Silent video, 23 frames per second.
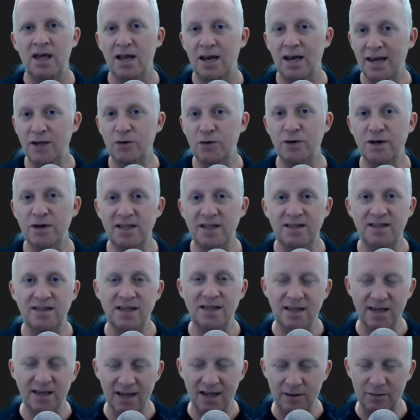
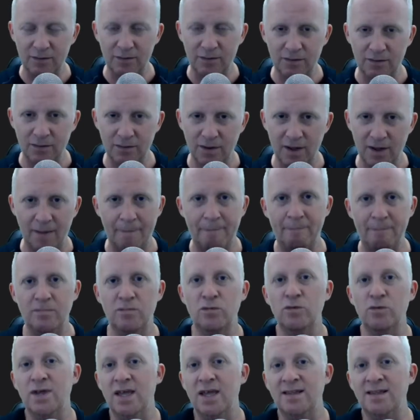liquidity, and
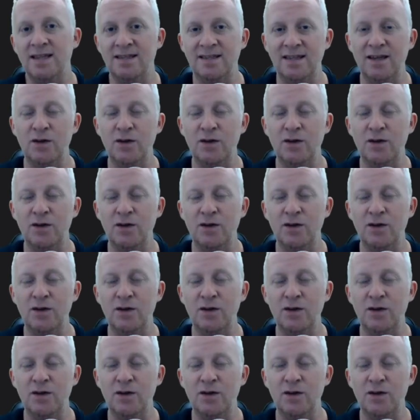and they deal